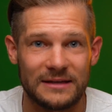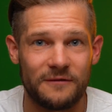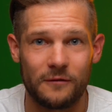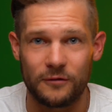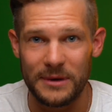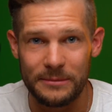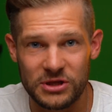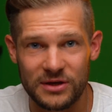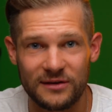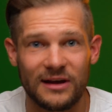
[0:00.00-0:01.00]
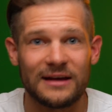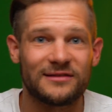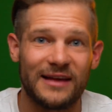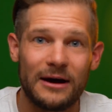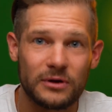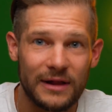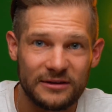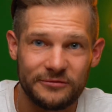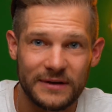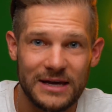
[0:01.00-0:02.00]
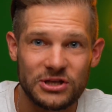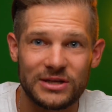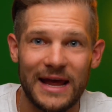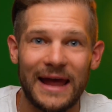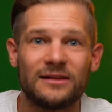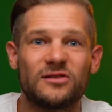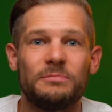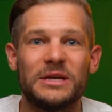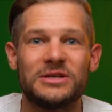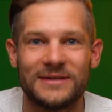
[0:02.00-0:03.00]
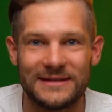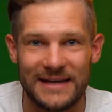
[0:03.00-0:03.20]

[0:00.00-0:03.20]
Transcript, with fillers: info from images, sound classification, and speech to